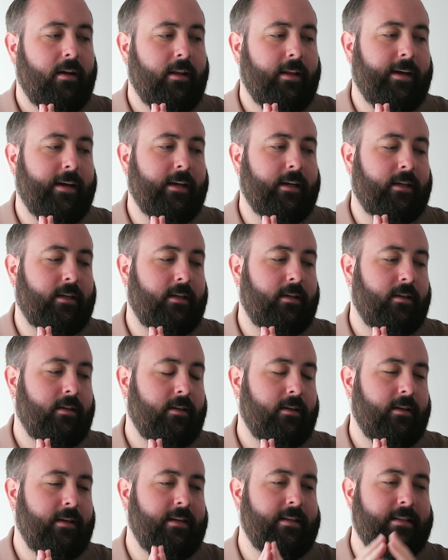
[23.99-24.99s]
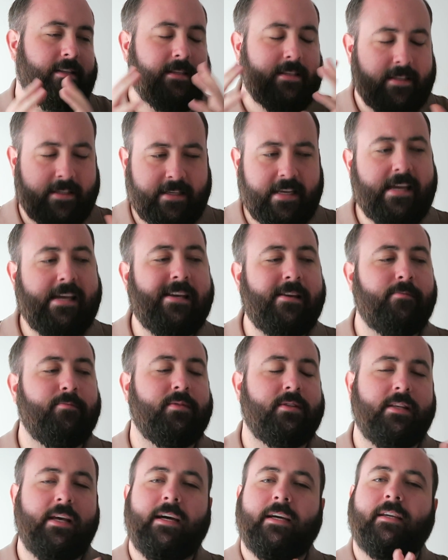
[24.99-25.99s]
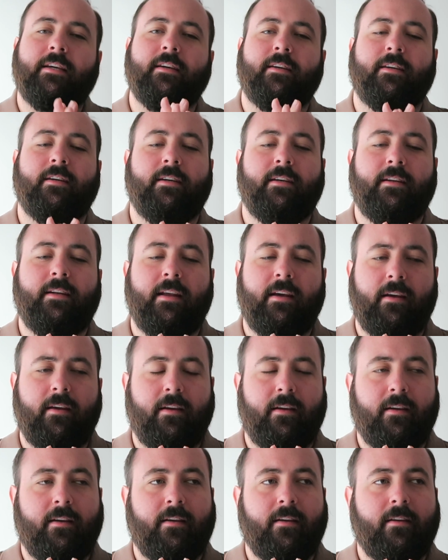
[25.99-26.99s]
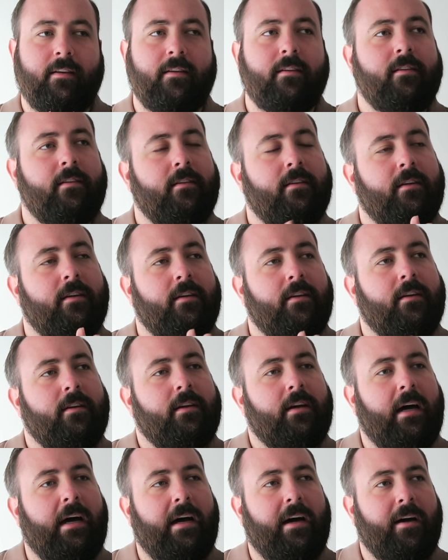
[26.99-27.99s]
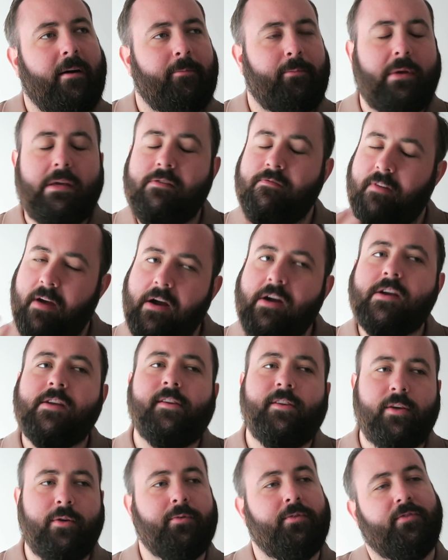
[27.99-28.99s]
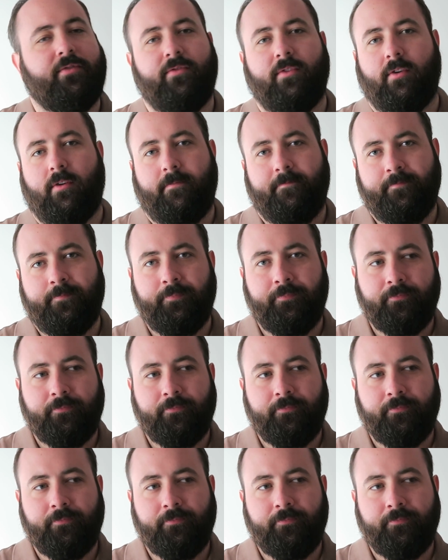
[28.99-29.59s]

like, it seems like it could be very useful.